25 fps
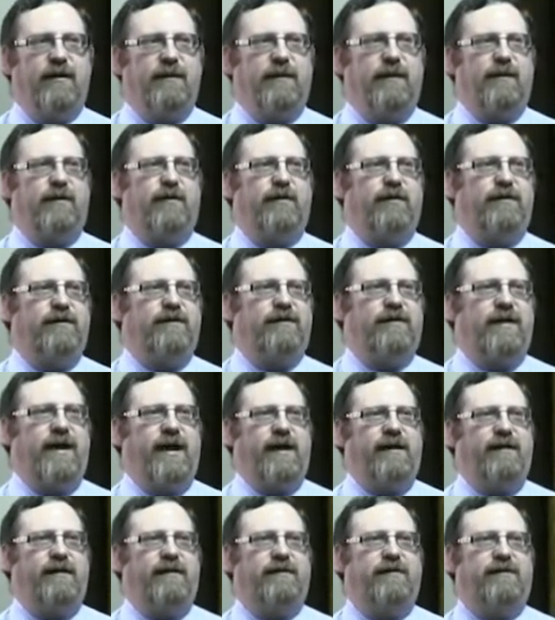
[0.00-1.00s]
because
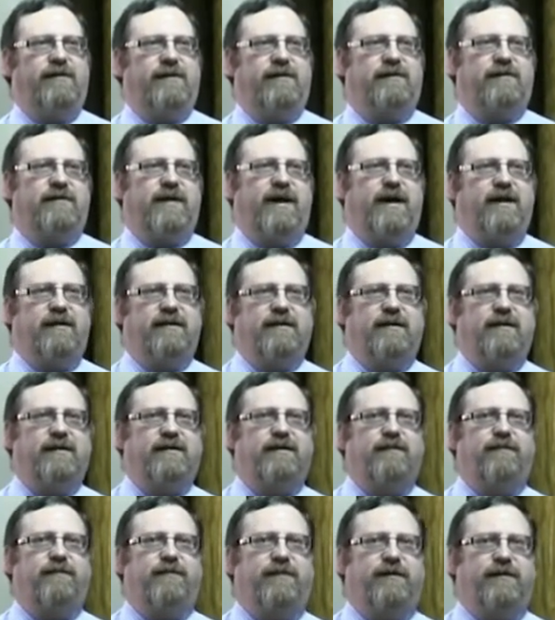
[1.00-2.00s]
that is the date
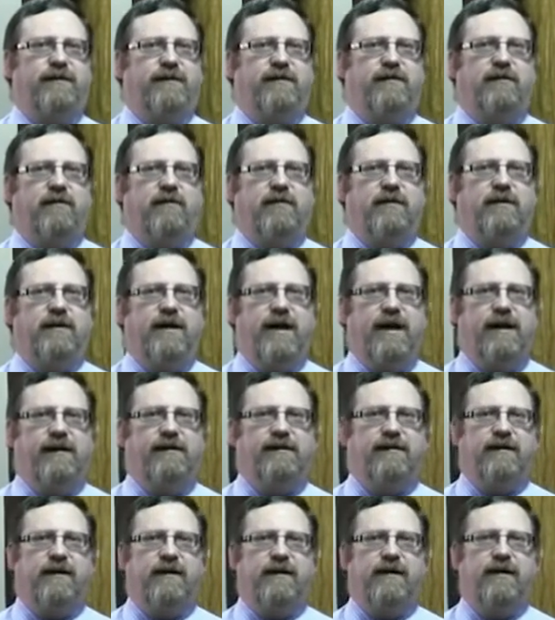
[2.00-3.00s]
that the physical
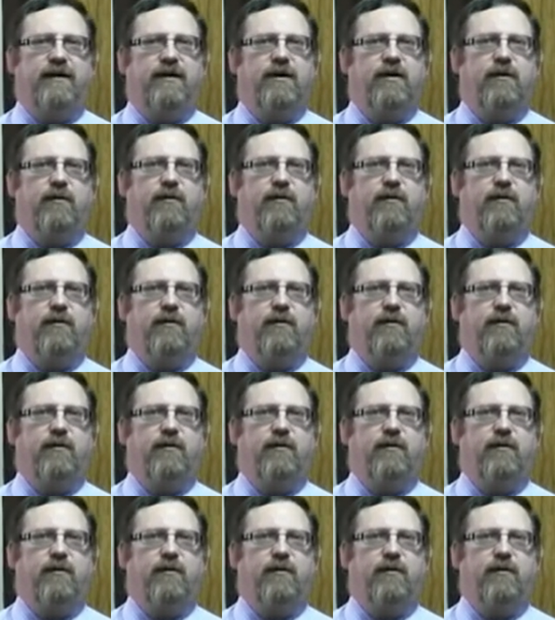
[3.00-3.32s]
letter